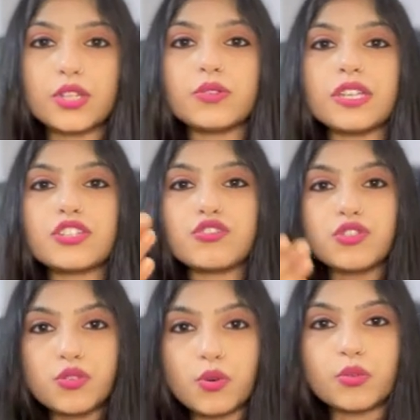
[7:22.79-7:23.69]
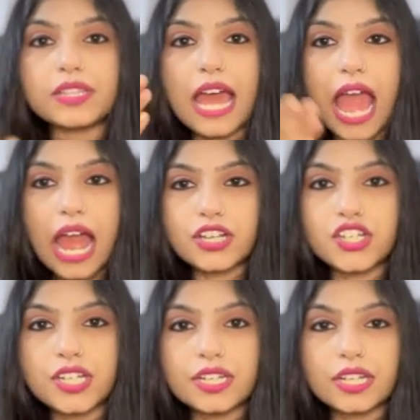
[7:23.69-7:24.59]
you need to know the
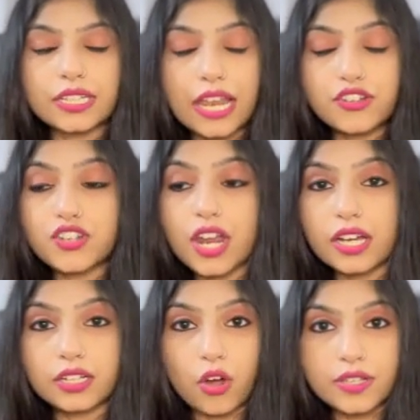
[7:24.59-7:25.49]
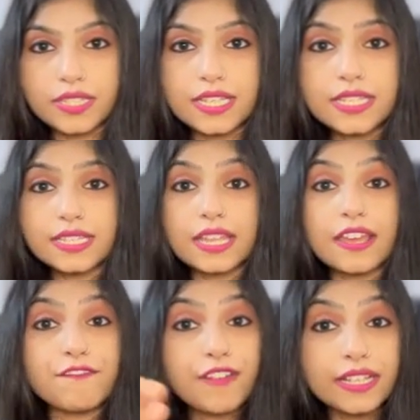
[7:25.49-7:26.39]
action that drug causes, the
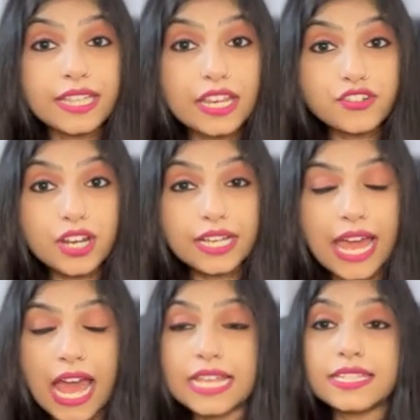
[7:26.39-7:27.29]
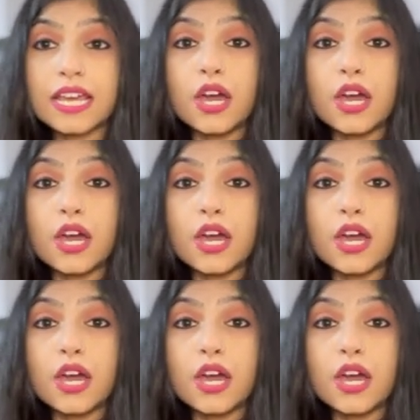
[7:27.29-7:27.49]
effect that drug has,